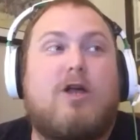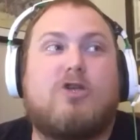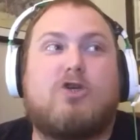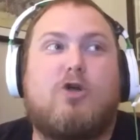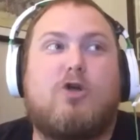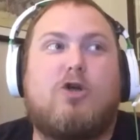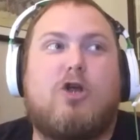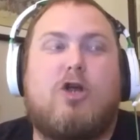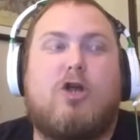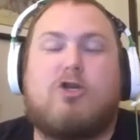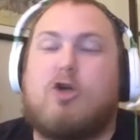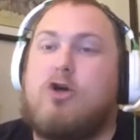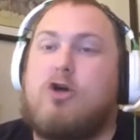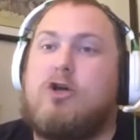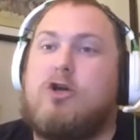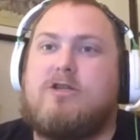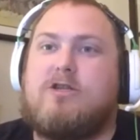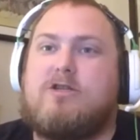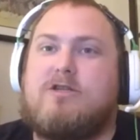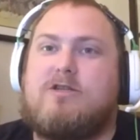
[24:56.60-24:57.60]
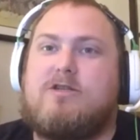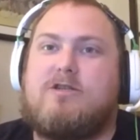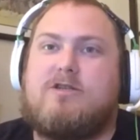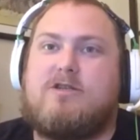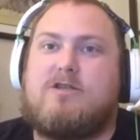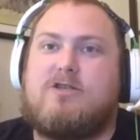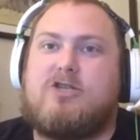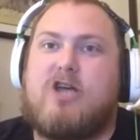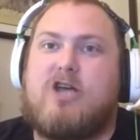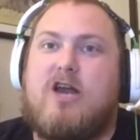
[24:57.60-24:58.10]
to turn to
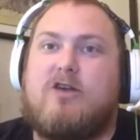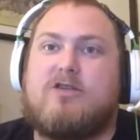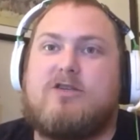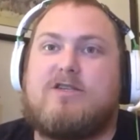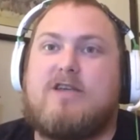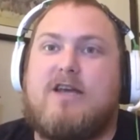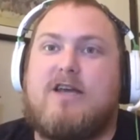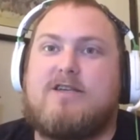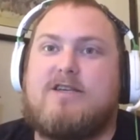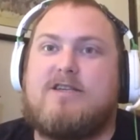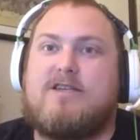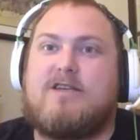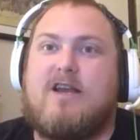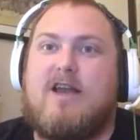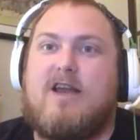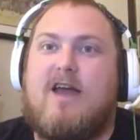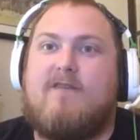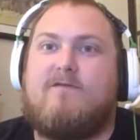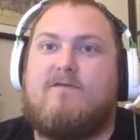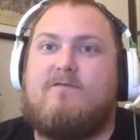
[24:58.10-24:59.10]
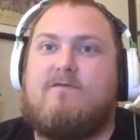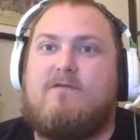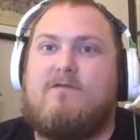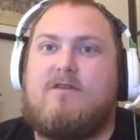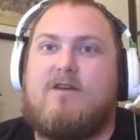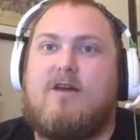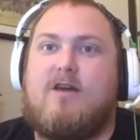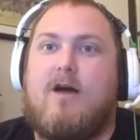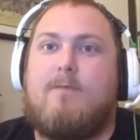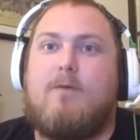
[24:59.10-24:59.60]
channel six. He's going to have
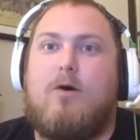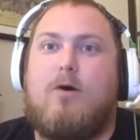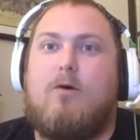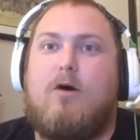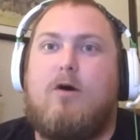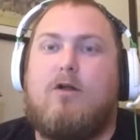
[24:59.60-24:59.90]
gumbo all